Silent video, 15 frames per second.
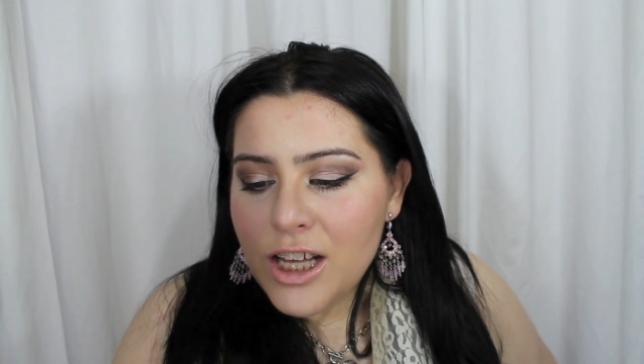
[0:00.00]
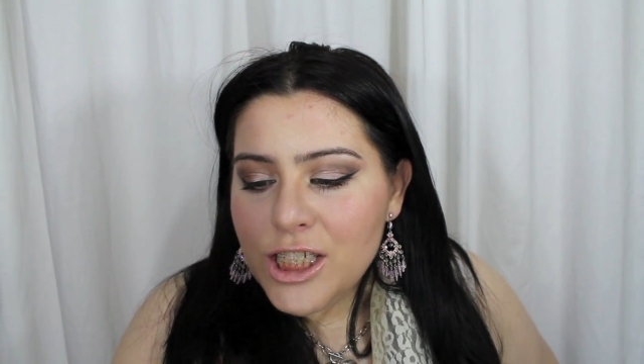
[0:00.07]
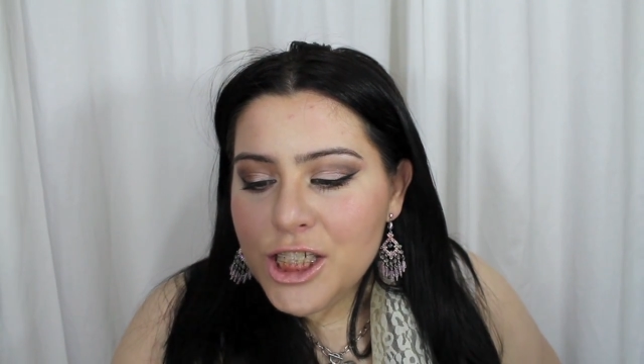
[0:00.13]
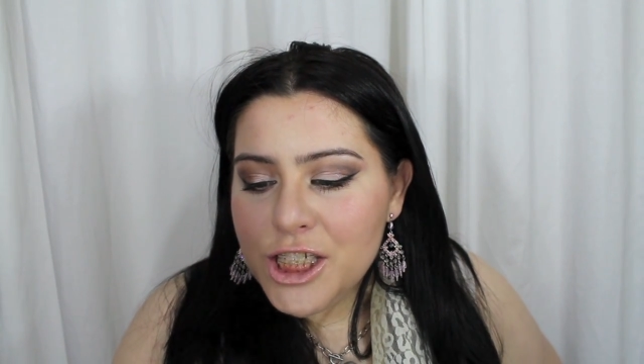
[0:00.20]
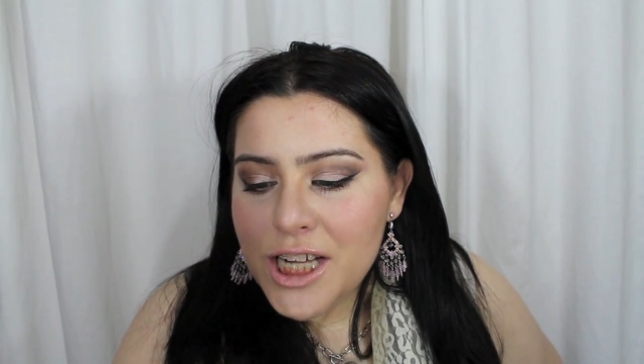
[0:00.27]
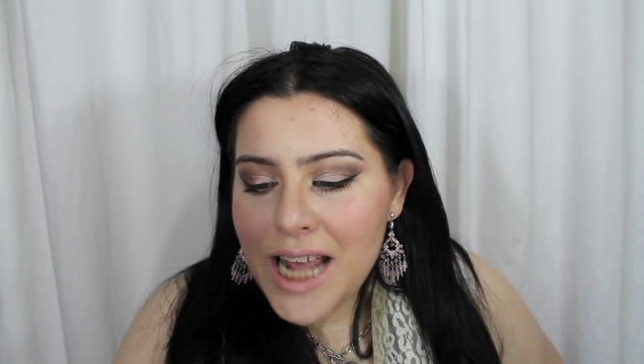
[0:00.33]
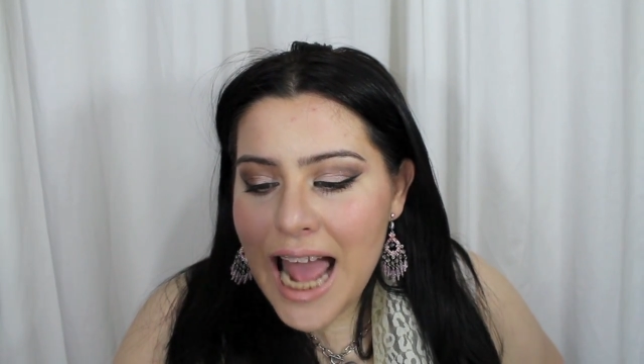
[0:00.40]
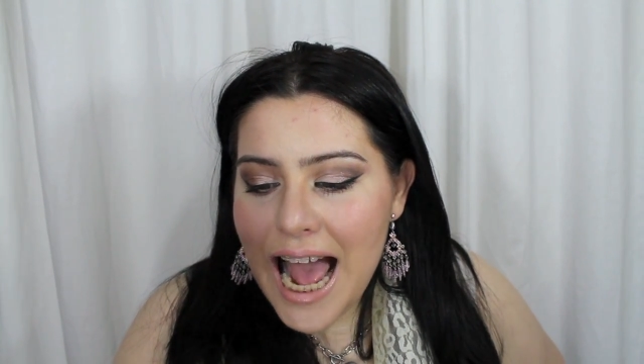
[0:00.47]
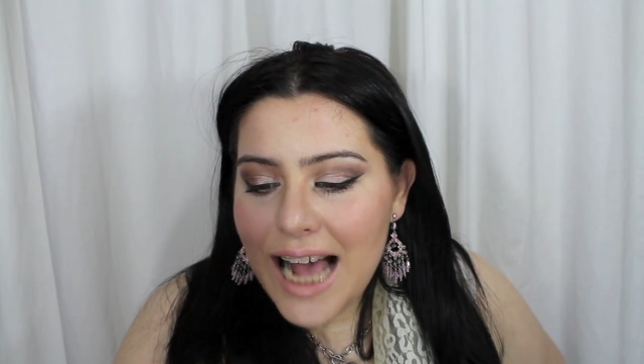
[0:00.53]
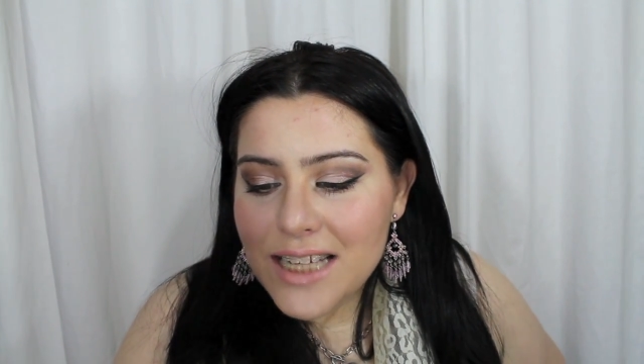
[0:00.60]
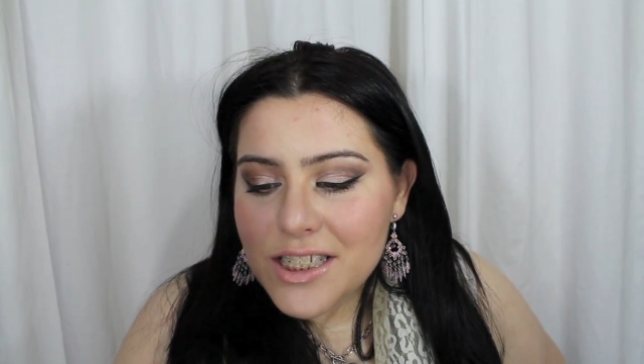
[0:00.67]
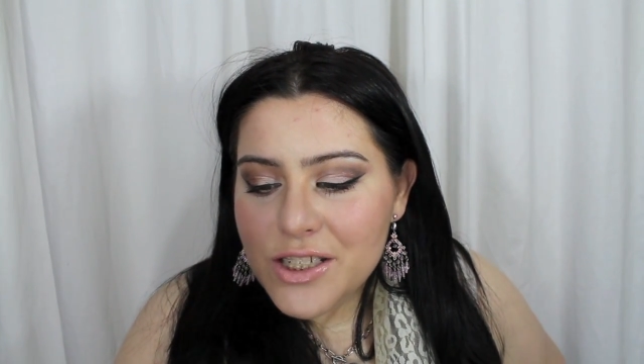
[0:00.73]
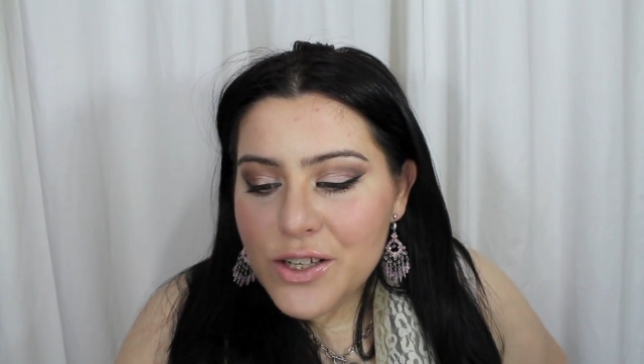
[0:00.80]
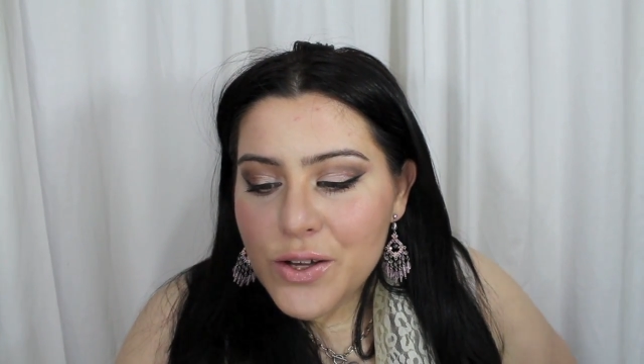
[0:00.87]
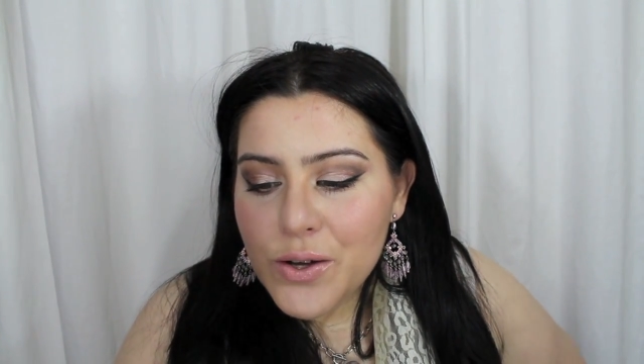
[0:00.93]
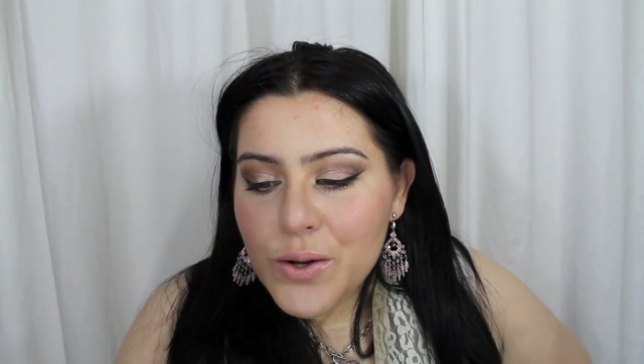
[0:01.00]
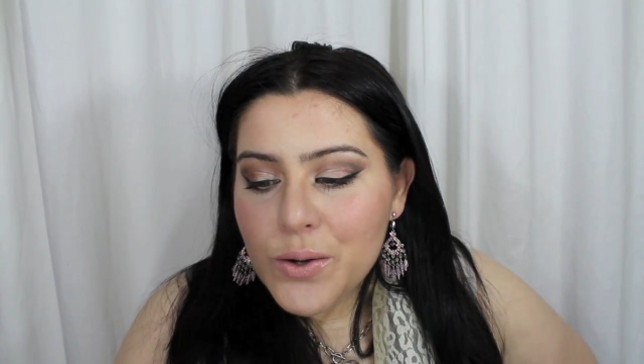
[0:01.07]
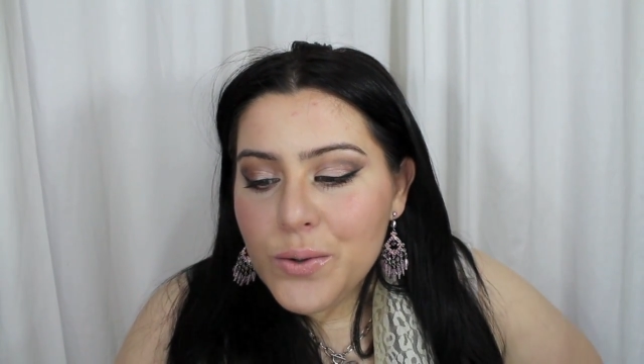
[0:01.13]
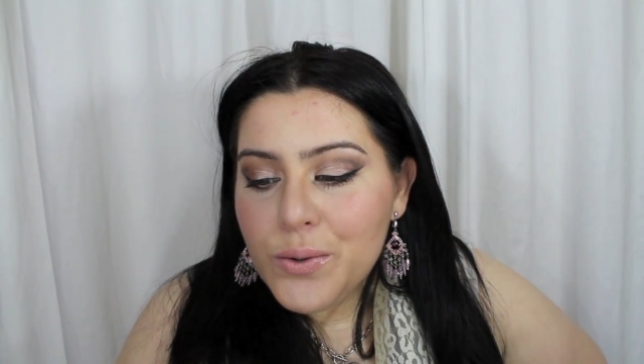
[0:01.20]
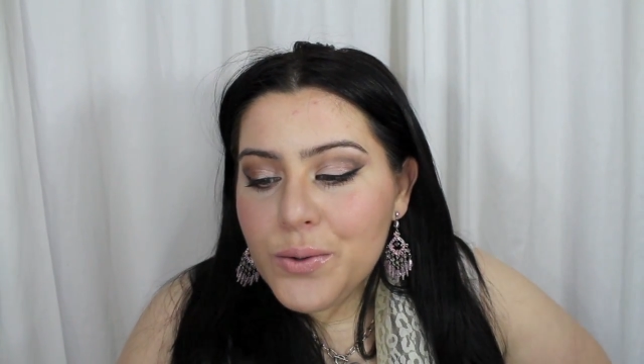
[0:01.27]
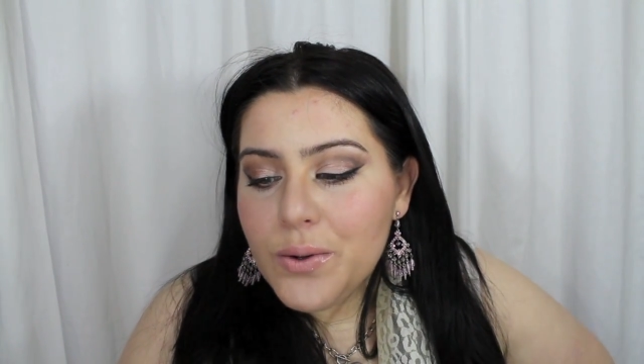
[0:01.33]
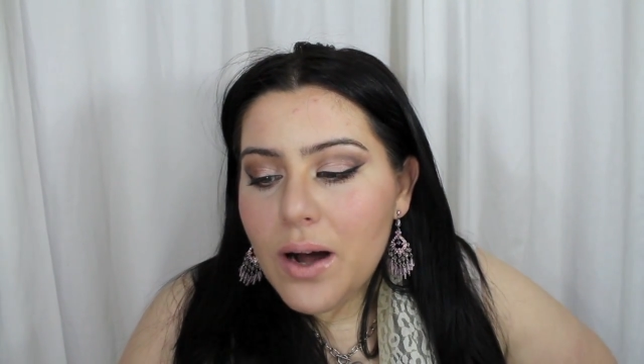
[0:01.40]
She asked,
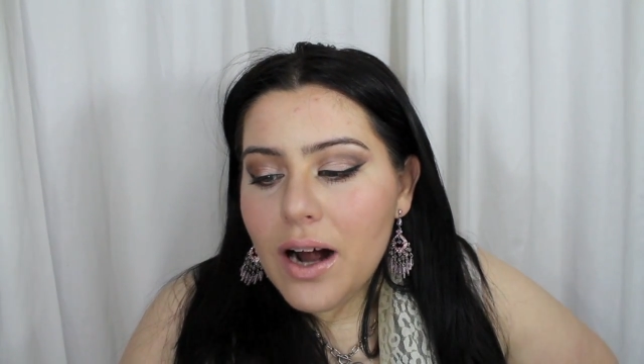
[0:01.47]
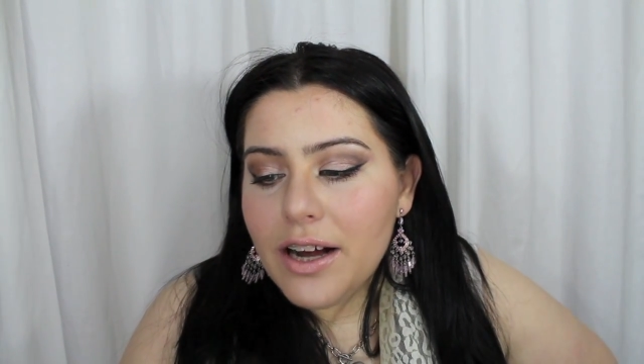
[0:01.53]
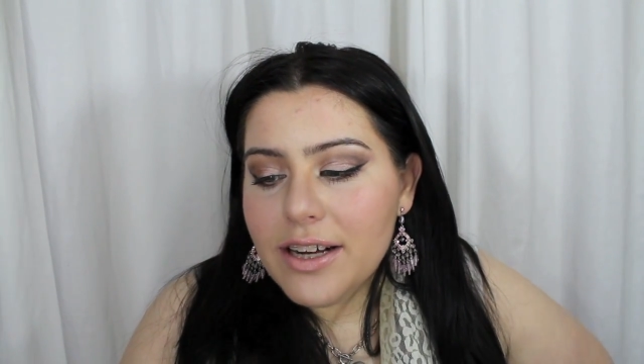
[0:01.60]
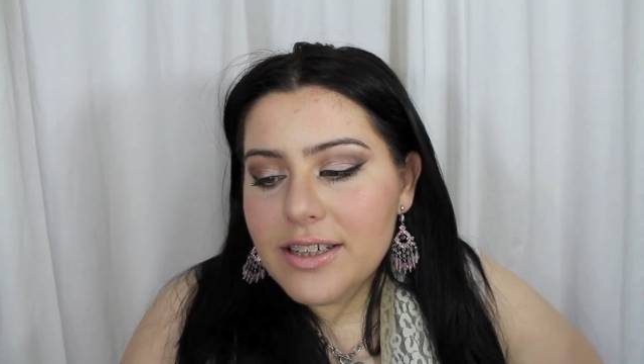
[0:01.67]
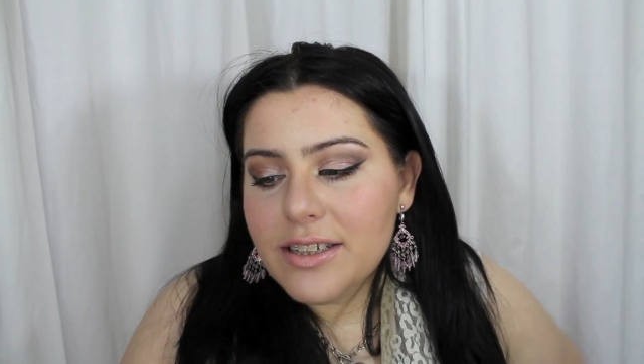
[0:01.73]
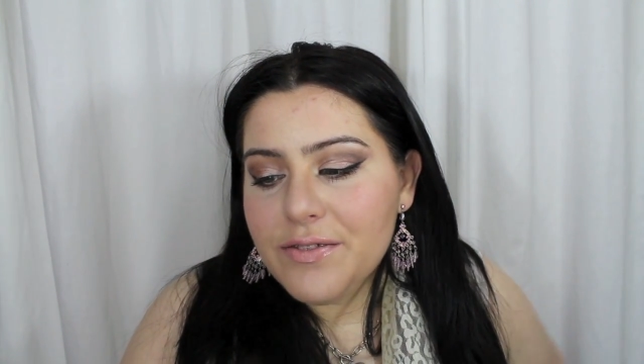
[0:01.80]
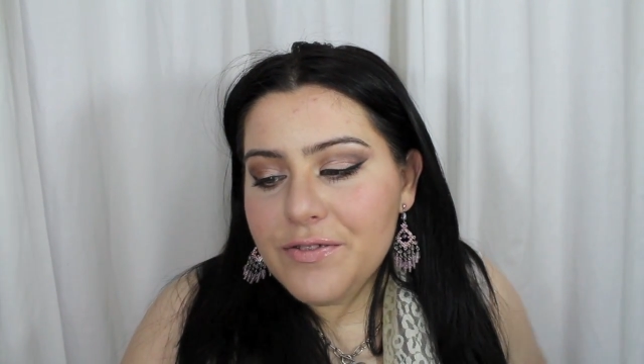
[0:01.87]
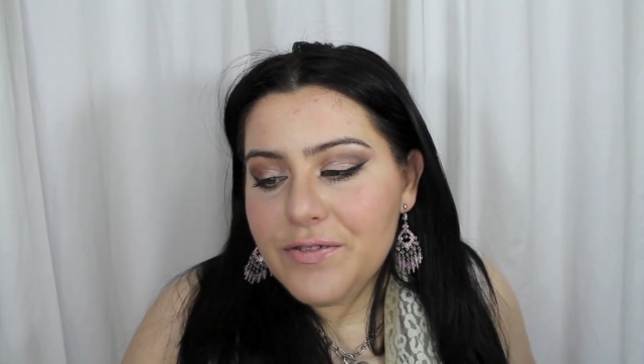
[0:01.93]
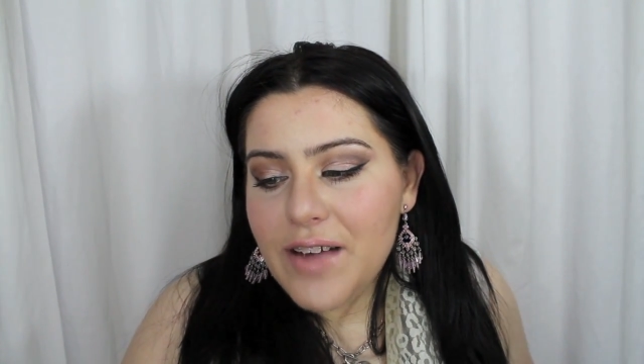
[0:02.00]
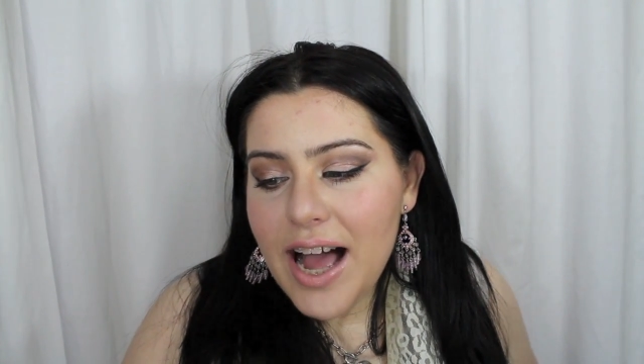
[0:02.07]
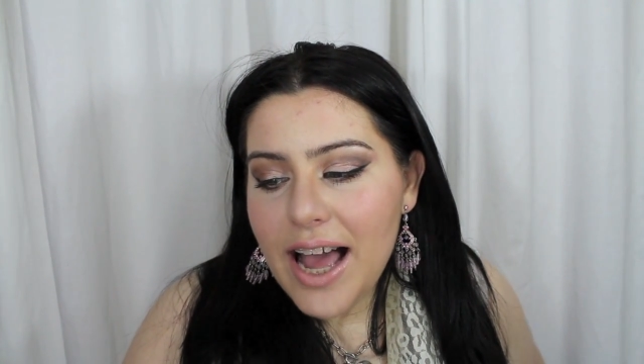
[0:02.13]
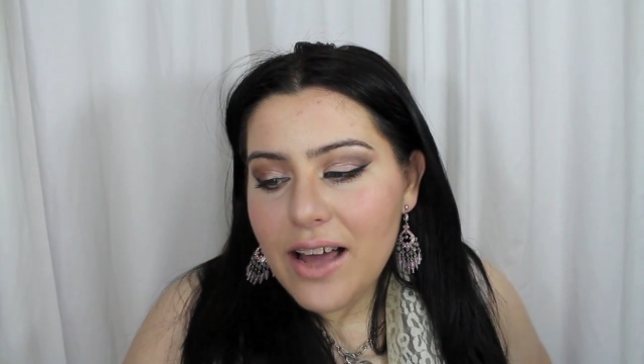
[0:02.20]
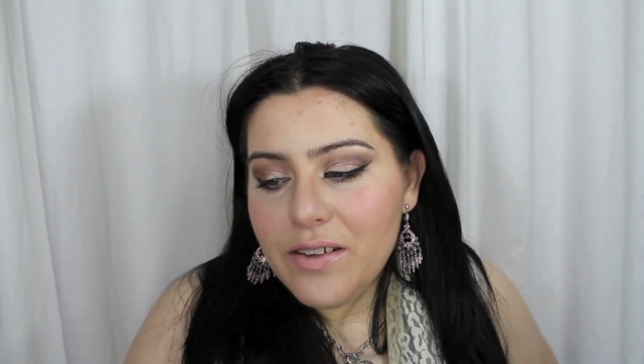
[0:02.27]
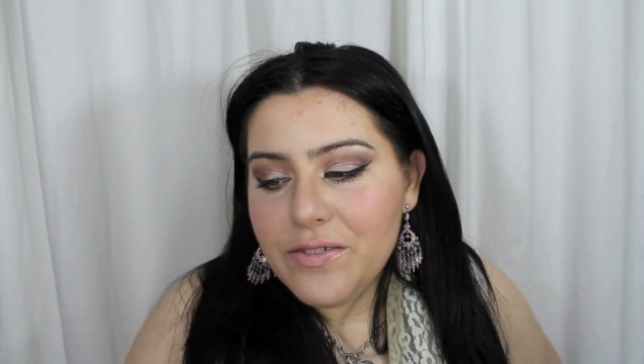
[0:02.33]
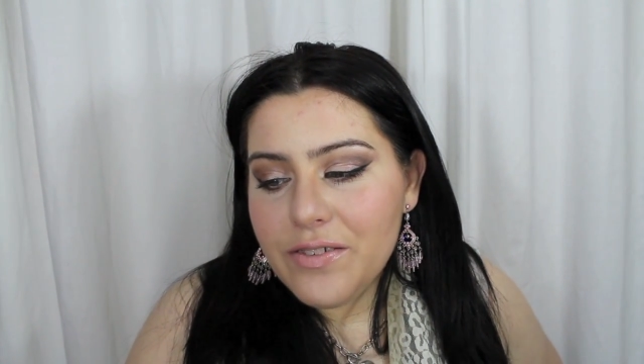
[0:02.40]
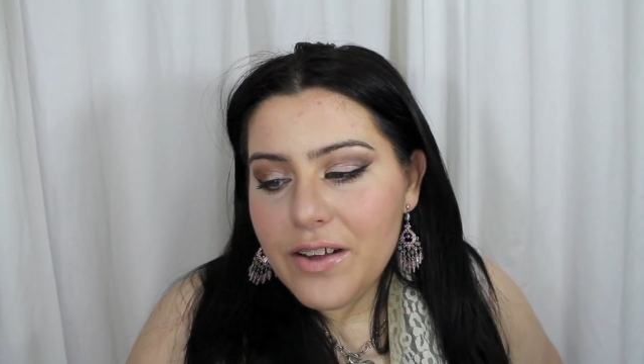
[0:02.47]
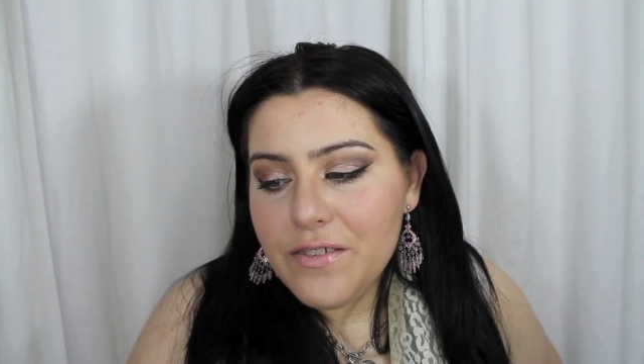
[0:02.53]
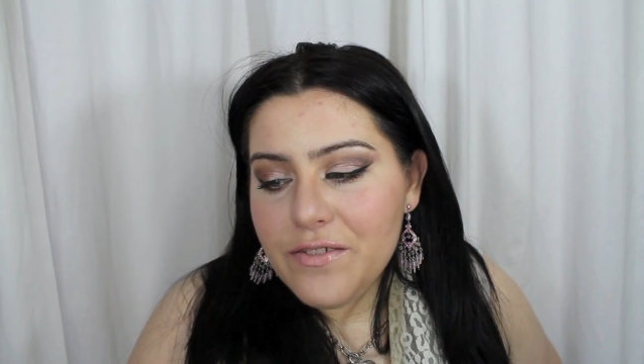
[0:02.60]
who are your 5